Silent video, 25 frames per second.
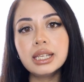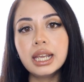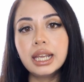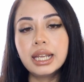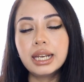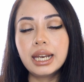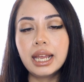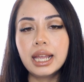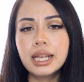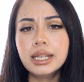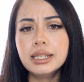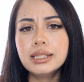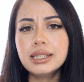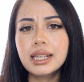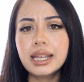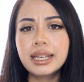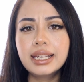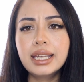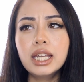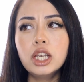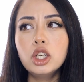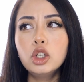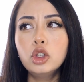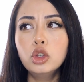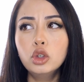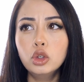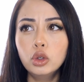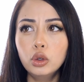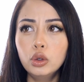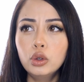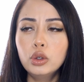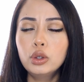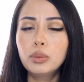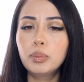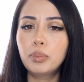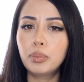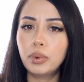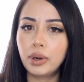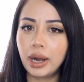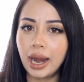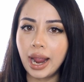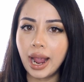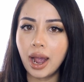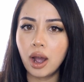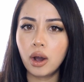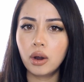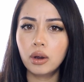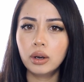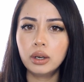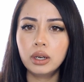It is like a nude
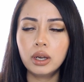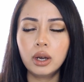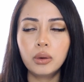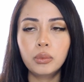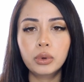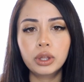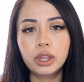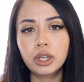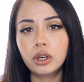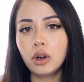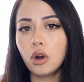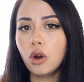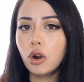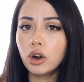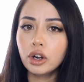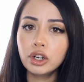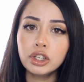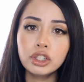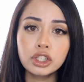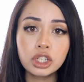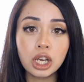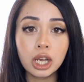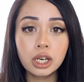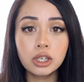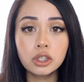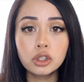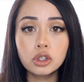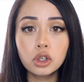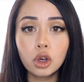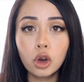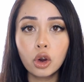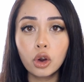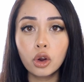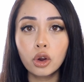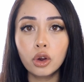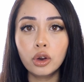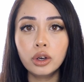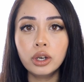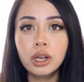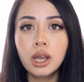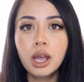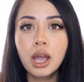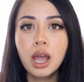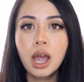brown with an orange undertone,